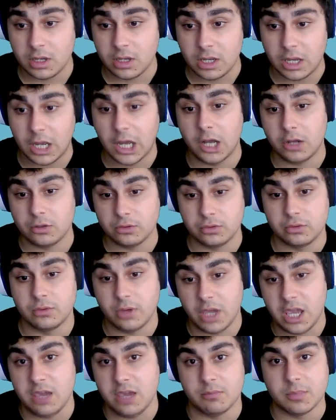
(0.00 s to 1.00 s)
How to
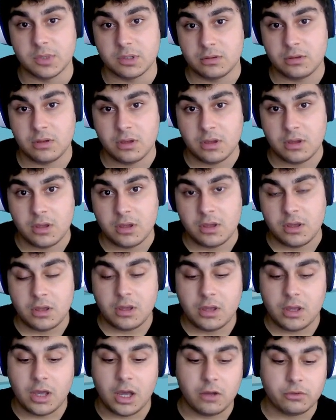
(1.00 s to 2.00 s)
aim
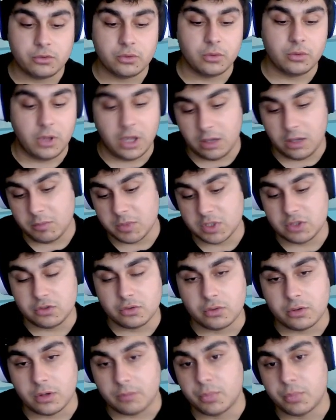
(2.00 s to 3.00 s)
at
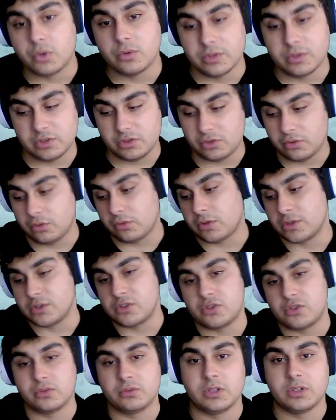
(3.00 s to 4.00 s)
your opponent so you can
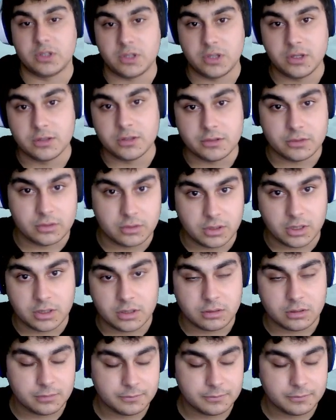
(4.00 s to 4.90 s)
shoot and kill it, right?